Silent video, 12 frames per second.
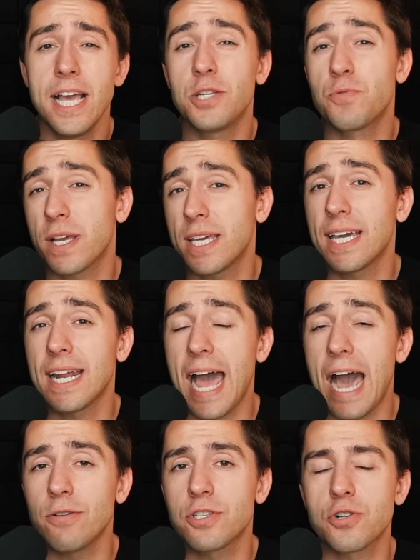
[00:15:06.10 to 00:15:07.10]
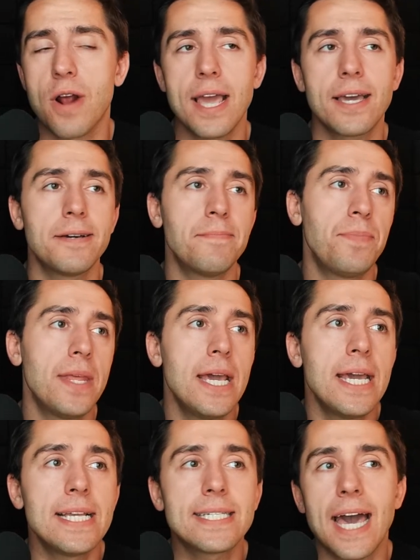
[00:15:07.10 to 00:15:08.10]
Is Ricky going to outstrike him?
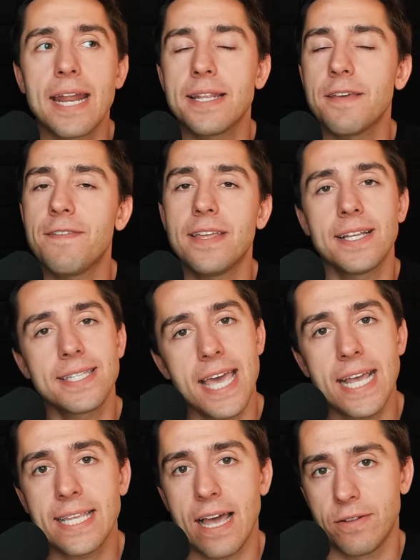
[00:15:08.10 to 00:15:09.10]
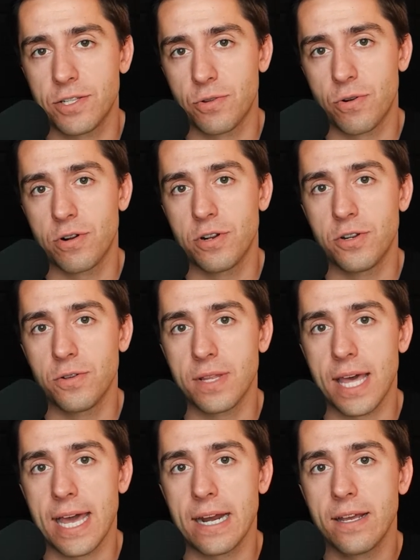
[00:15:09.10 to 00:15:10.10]
He's got to defend the takedowns in order to do
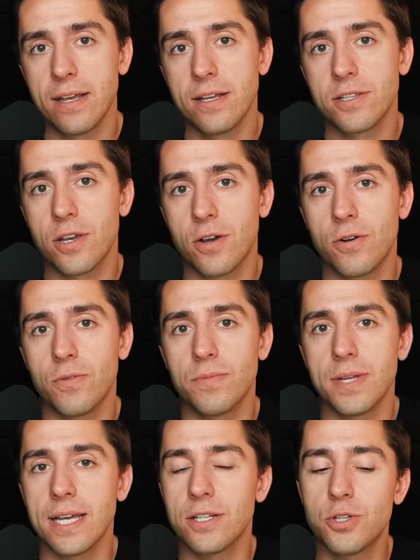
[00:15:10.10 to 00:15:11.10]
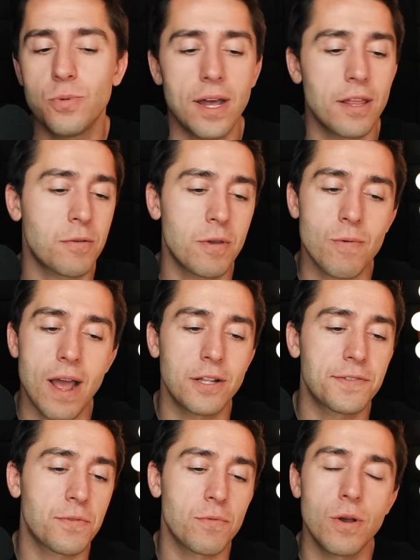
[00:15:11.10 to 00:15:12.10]
that. So 2 out of 3
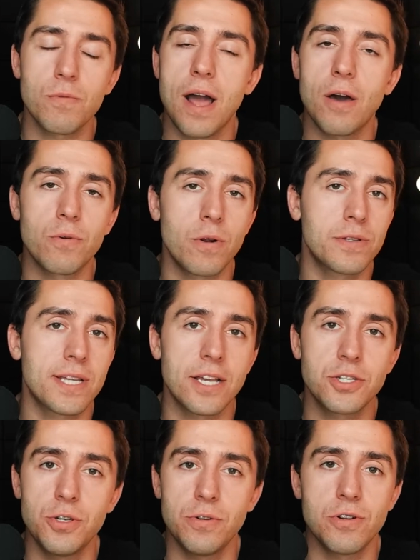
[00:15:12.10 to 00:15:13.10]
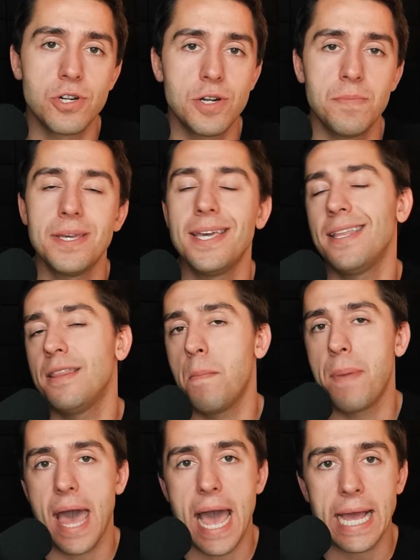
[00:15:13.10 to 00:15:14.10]
rounds for Raul Rosas Jr. should be in the
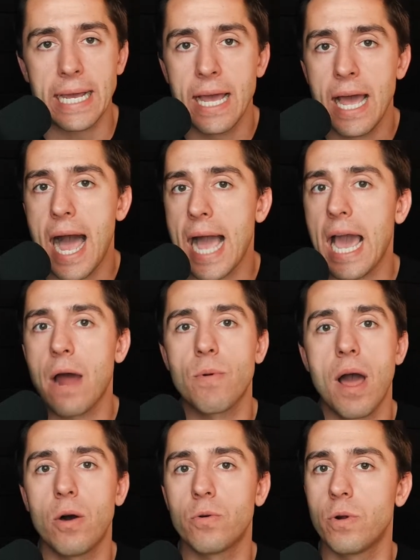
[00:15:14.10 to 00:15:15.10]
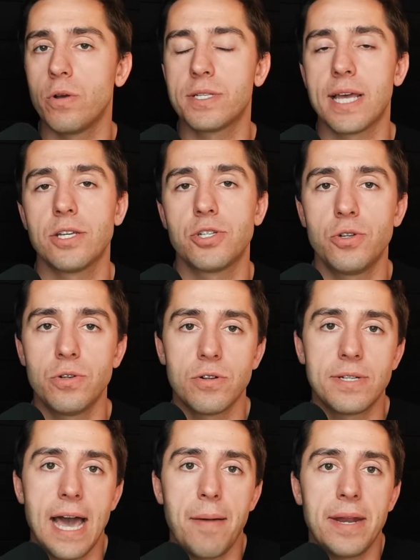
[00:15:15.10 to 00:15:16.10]
bag. I got Raul Rosas Jr.
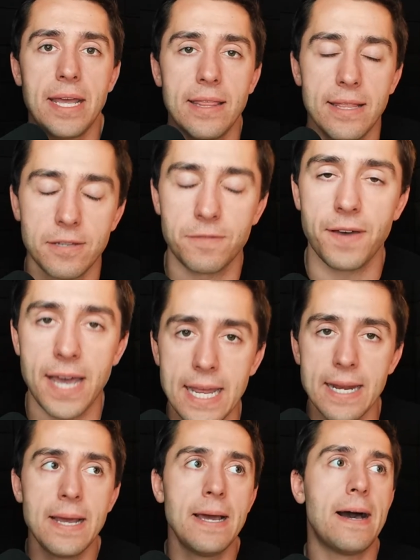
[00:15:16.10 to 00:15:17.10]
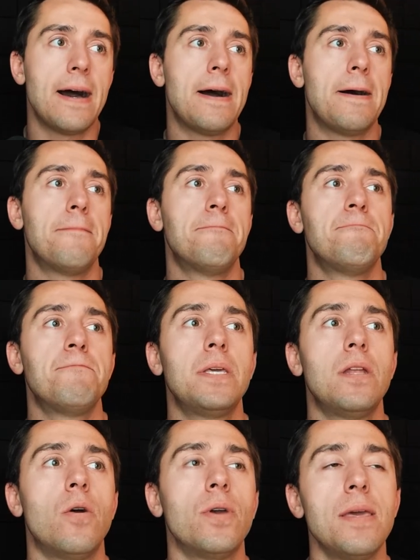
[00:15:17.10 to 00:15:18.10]
dominating this fight.
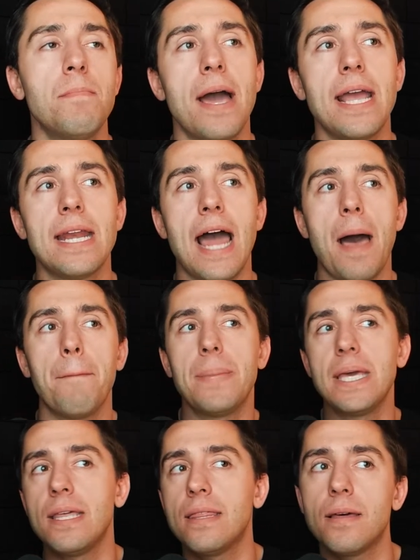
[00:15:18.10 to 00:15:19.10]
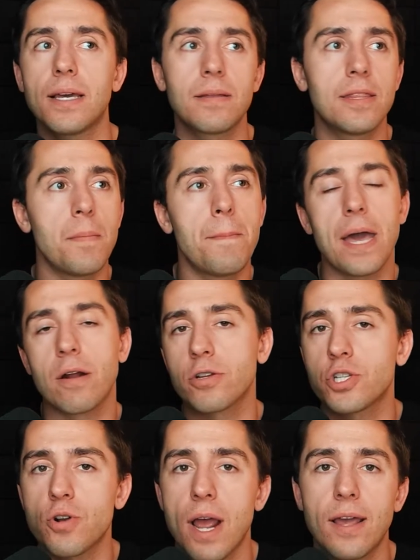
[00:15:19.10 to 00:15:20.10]
He might not be the better
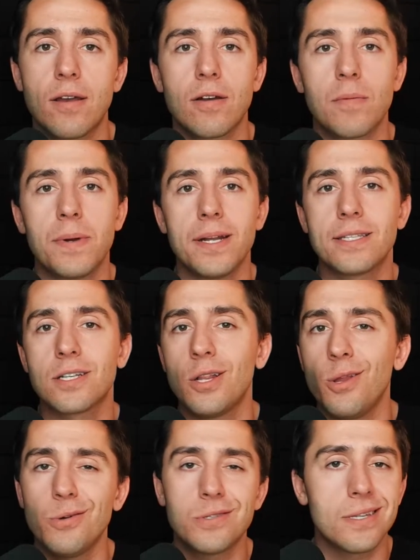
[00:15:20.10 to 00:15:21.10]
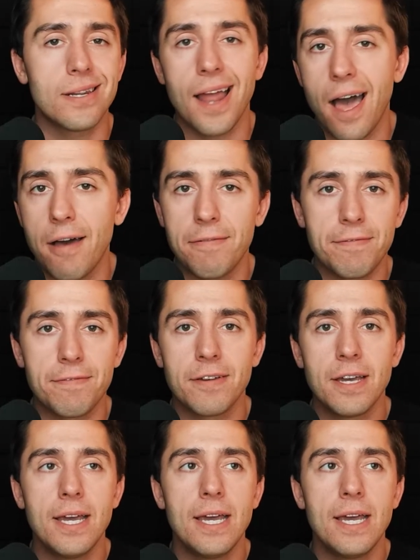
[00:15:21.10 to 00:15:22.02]
striker, but it's close enough.